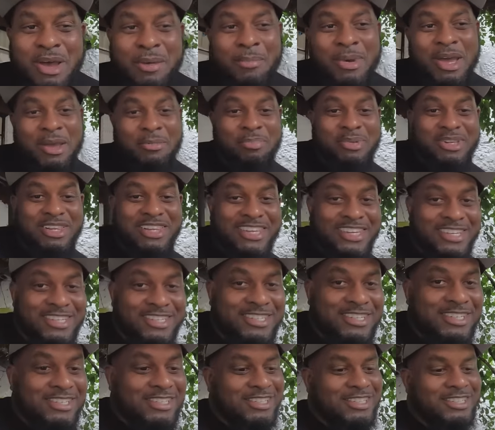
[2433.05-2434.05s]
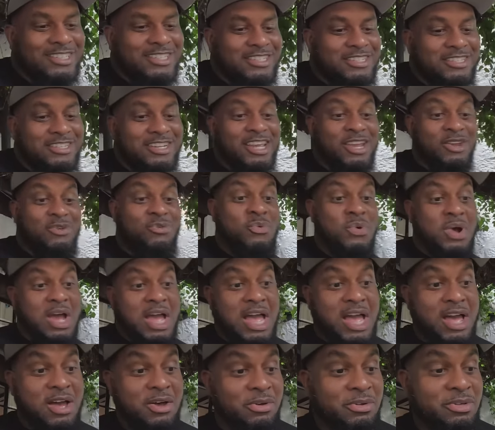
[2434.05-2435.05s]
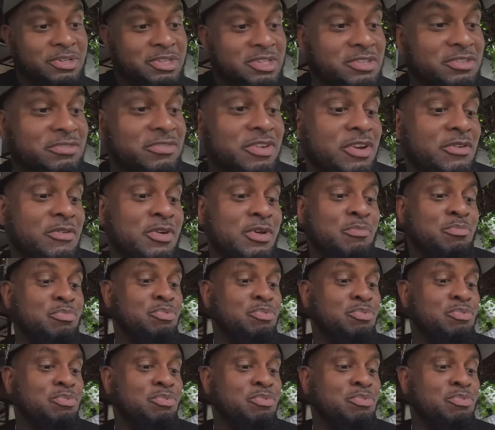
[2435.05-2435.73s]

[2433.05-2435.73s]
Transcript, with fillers: by my plate. She's like, wow, she's very